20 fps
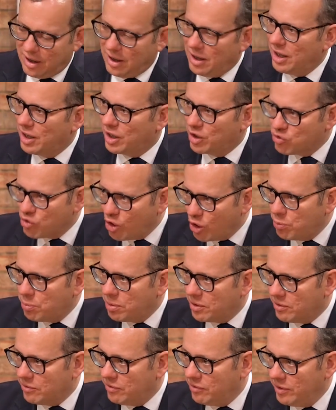a
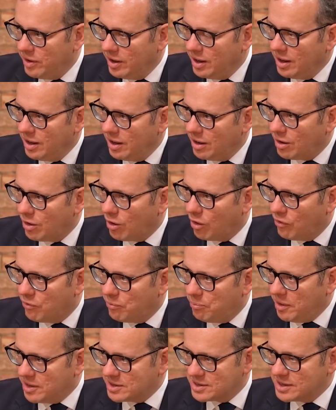group
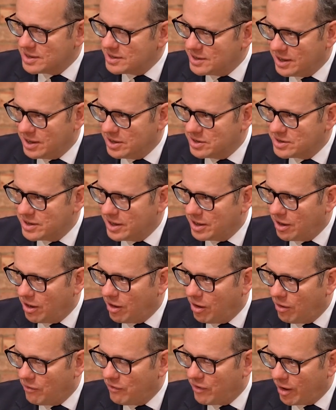of businesses that
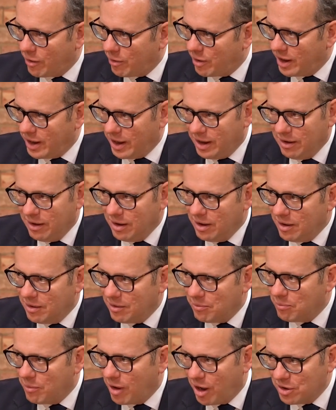are very
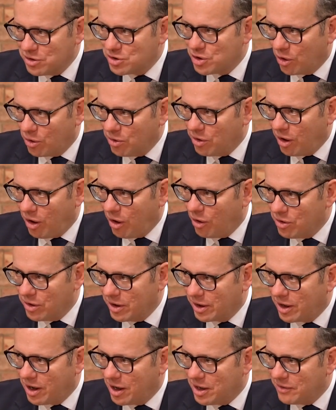much on
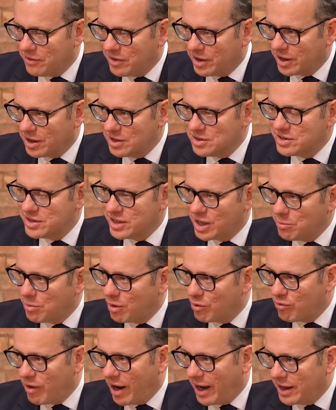the kind of the
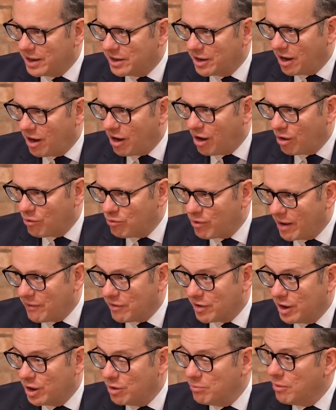consumer radar.
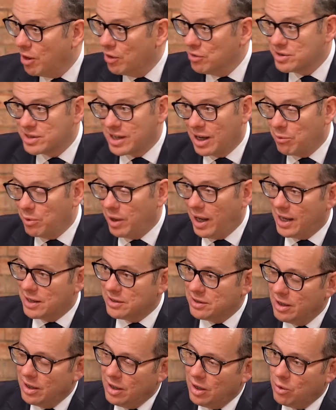Revolut, Monzo.
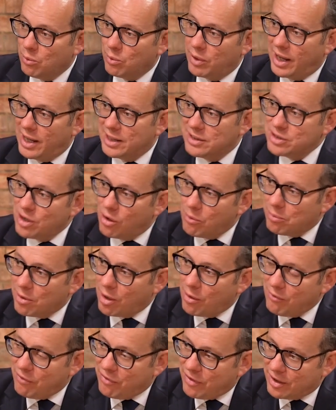We had Tom
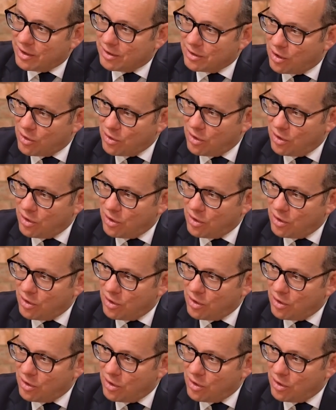Blomfield